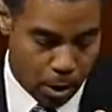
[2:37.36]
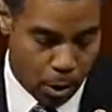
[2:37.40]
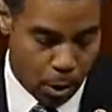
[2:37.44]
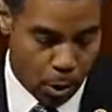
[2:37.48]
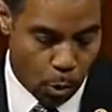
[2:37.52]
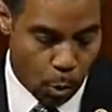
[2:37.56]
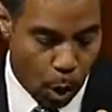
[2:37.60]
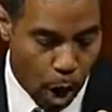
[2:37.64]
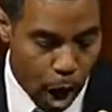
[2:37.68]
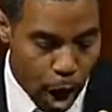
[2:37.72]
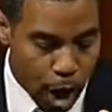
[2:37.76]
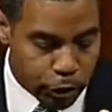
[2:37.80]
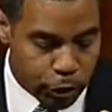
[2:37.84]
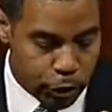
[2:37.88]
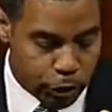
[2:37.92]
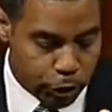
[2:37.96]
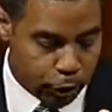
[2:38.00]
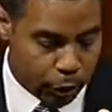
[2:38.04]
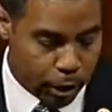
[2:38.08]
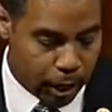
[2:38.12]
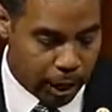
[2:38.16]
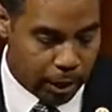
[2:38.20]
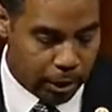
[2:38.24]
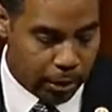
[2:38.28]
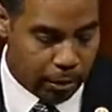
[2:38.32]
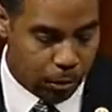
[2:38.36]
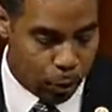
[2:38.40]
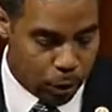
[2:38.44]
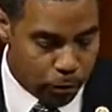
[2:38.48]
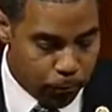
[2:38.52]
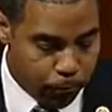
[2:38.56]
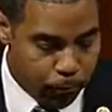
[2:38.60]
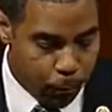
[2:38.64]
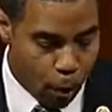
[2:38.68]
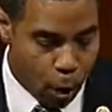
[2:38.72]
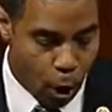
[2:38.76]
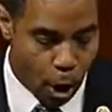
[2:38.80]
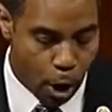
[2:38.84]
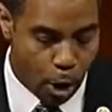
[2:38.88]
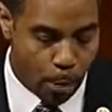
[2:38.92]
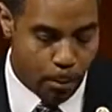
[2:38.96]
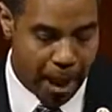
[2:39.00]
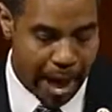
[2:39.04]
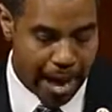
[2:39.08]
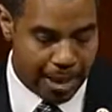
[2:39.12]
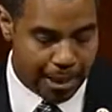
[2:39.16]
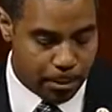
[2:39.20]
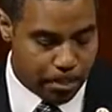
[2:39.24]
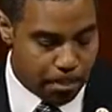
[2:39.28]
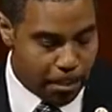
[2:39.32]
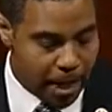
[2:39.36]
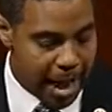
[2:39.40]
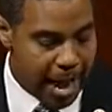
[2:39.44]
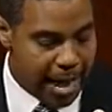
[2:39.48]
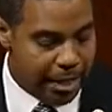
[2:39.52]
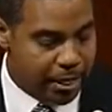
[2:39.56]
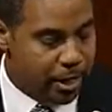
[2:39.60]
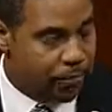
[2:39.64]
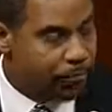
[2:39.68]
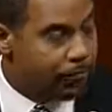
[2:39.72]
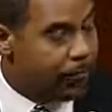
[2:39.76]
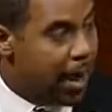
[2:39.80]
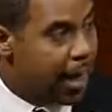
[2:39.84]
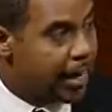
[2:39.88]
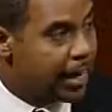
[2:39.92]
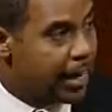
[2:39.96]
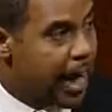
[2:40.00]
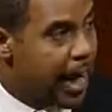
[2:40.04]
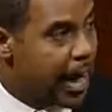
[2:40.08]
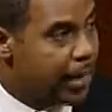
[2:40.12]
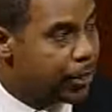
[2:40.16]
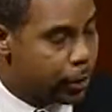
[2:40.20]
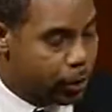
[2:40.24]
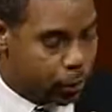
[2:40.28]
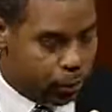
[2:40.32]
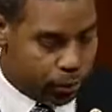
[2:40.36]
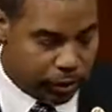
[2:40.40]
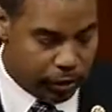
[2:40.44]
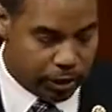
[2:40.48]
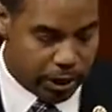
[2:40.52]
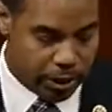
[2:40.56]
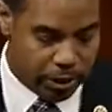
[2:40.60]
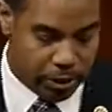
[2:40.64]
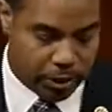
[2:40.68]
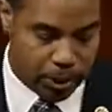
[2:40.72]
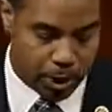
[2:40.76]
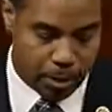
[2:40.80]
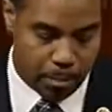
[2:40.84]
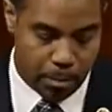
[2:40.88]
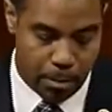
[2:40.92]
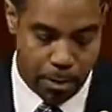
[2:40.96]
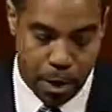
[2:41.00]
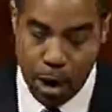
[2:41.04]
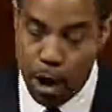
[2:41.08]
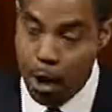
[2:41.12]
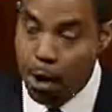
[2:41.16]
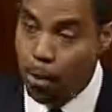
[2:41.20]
Wall Street reform has made the financial system